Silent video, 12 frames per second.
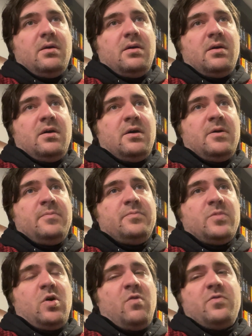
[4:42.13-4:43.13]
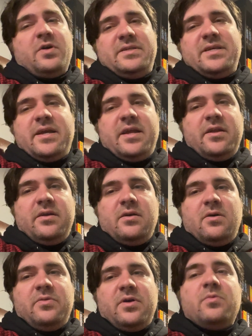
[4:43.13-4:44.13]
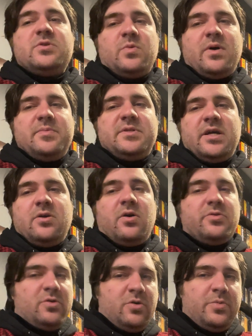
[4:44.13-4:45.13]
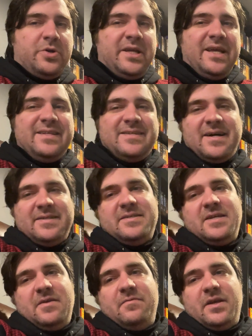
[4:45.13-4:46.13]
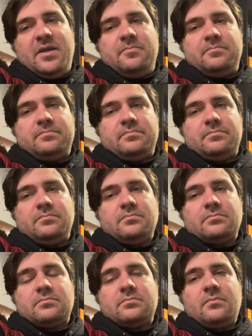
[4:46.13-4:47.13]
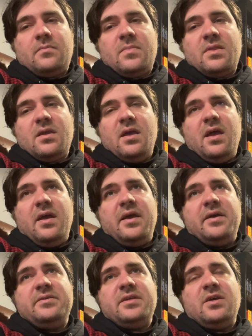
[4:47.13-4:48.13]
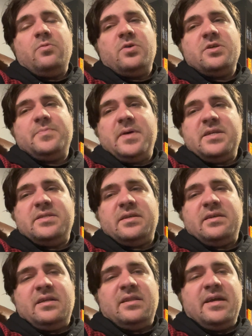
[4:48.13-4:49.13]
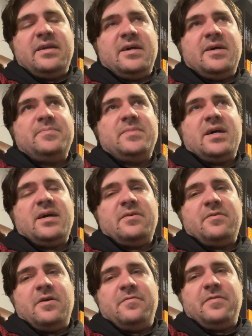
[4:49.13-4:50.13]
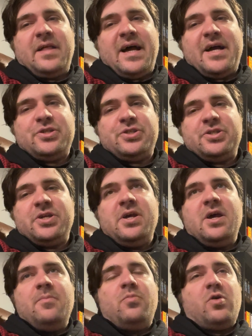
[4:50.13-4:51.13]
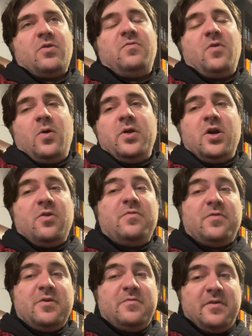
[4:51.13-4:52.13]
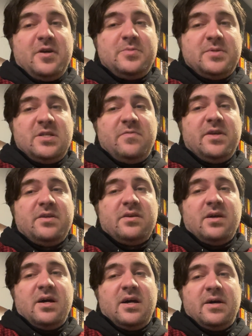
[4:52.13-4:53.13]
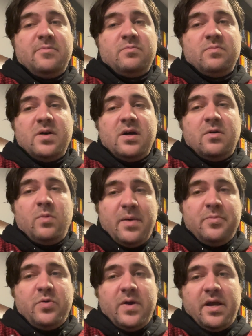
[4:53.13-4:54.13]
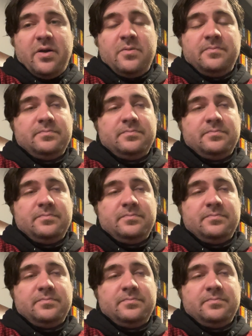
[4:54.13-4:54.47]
Over a decade ago, there was a website called ubergeek.tv. And it was basically like a Flash portfolio for a very specific web creator.